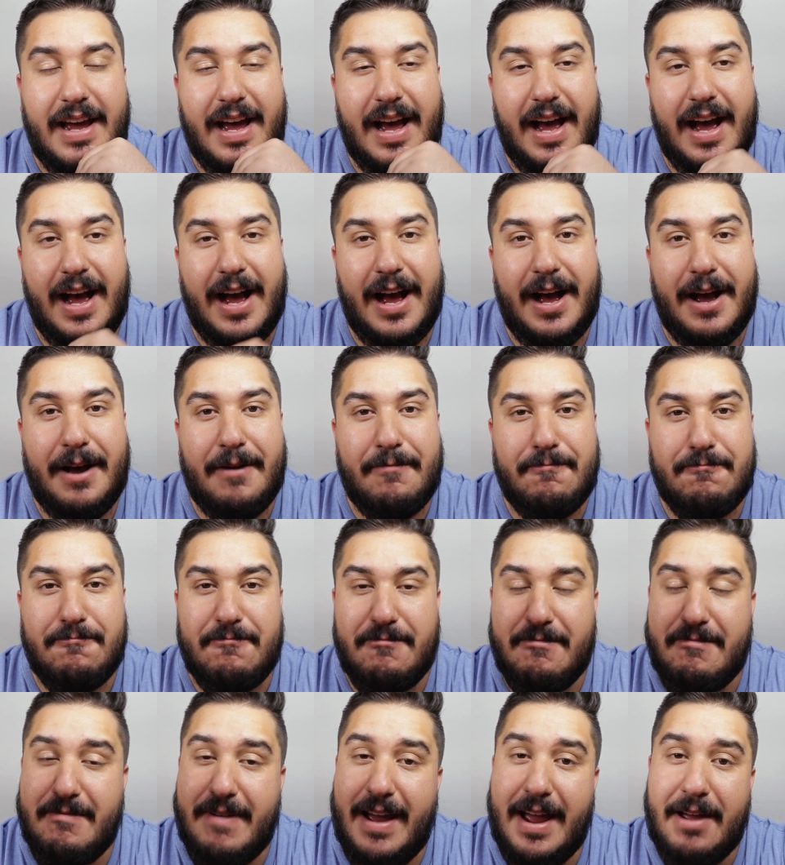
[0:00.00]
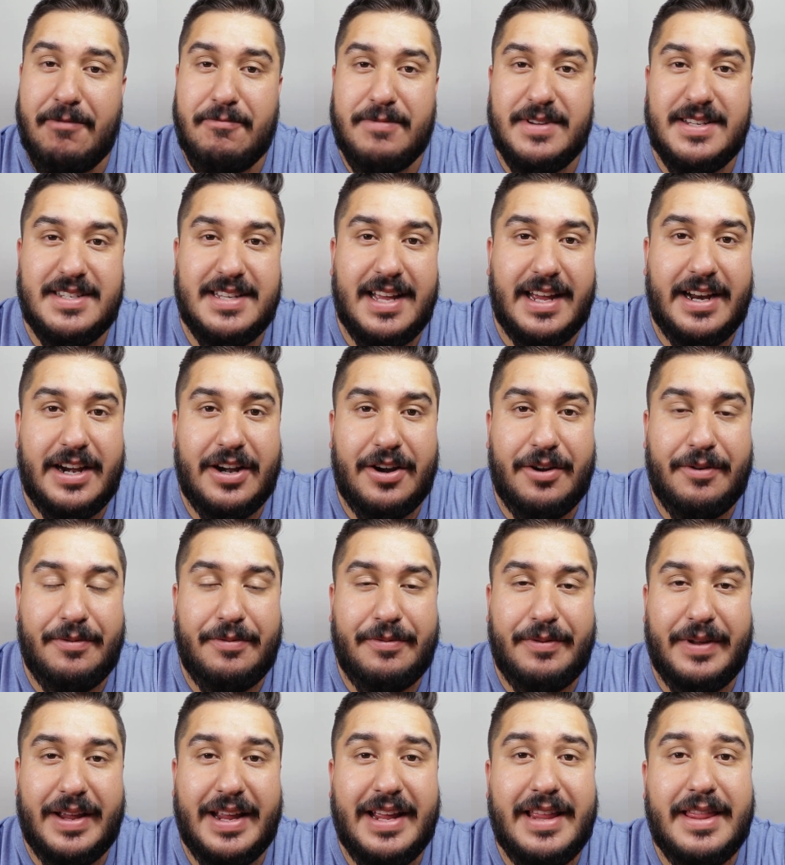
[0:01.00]
And we started
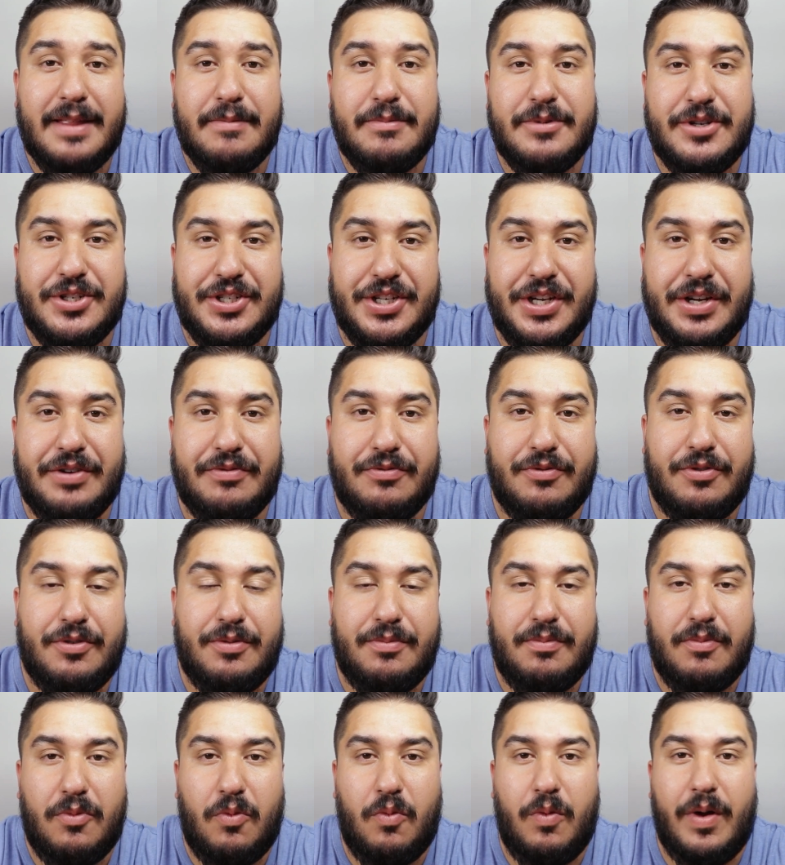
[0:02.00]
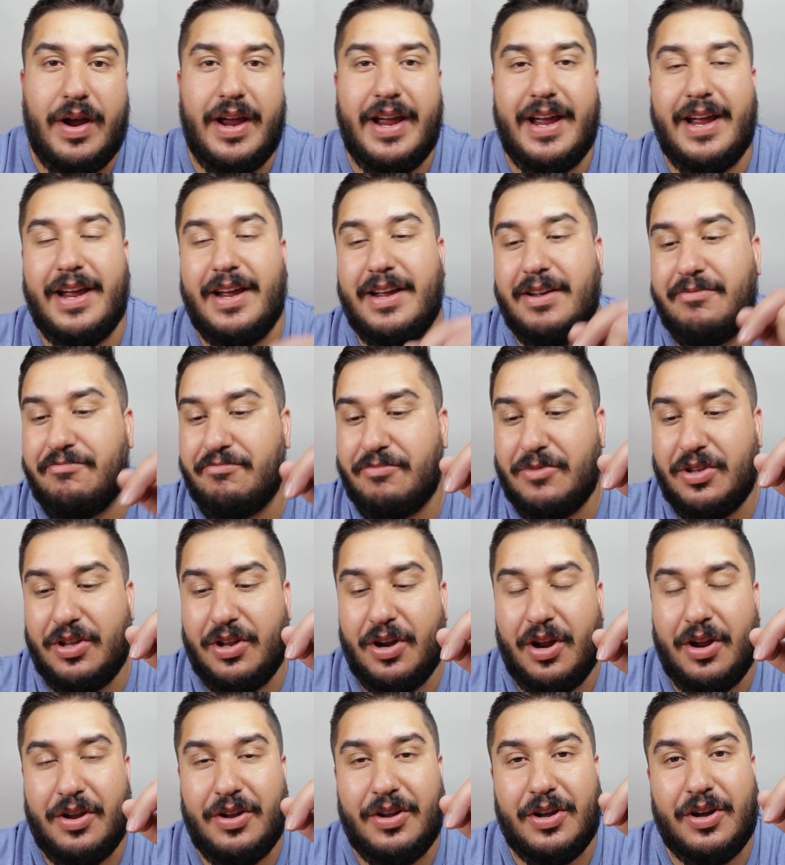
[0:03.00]
off in the machine room where,
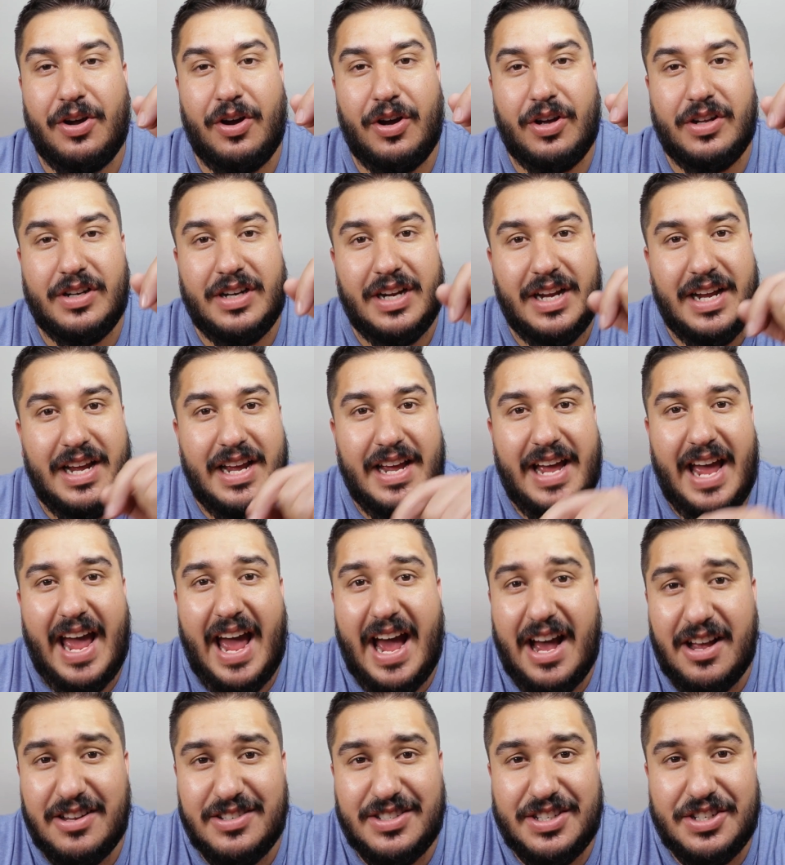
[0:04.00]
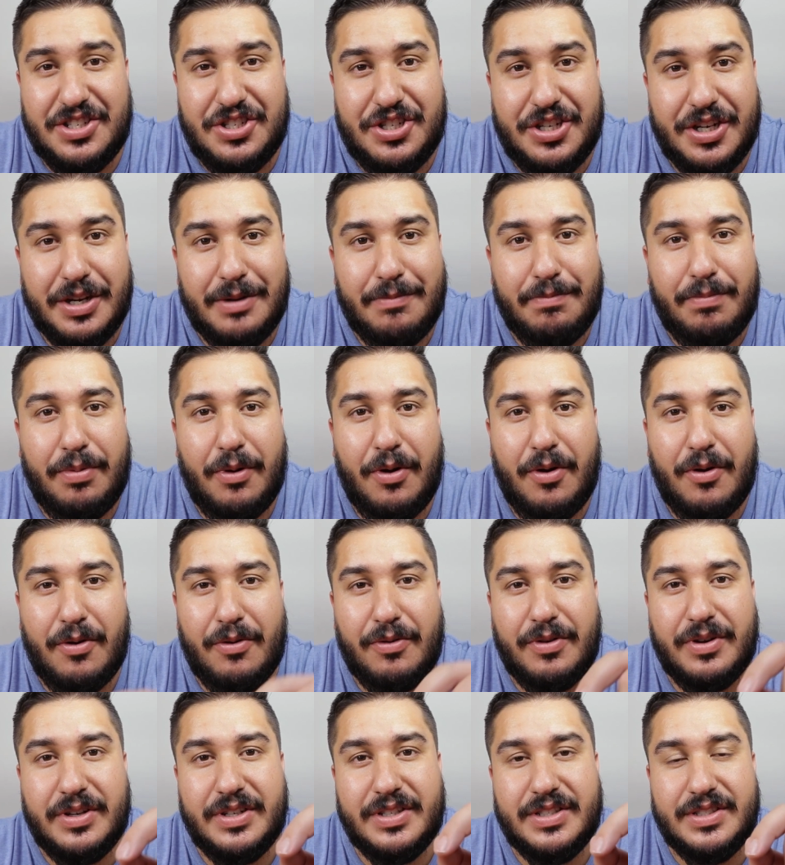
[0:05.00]
you got Hauser jig
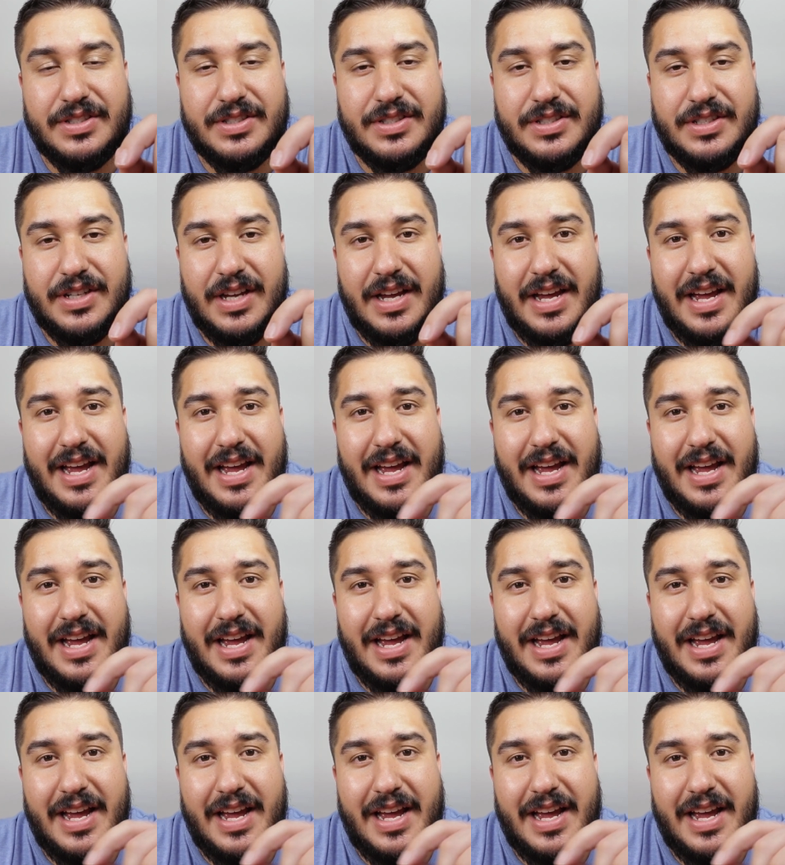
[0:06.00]
borers,